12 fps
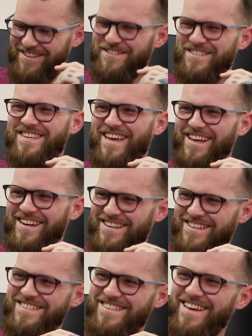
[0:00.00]
a little
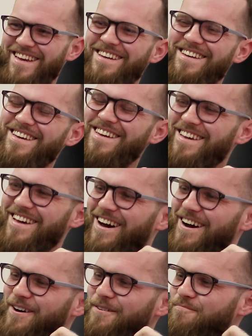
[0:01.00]
scandalous there. Yeah.
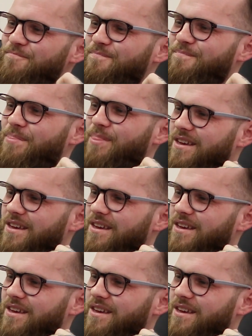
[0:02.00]
Um,